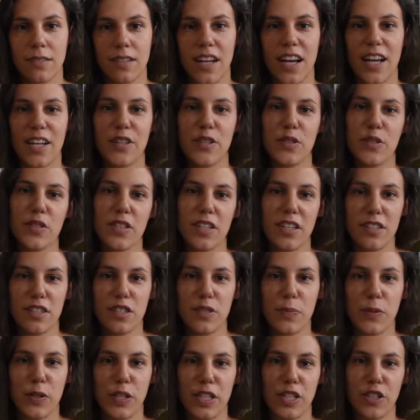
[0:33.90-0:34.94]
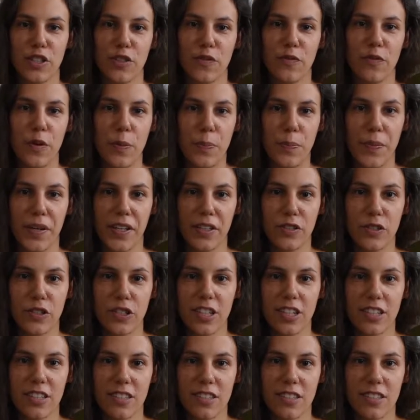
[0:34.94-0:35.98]
I used inspiration from
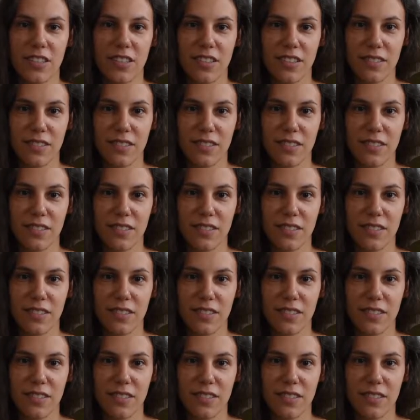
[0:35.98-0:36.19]
Pinterest,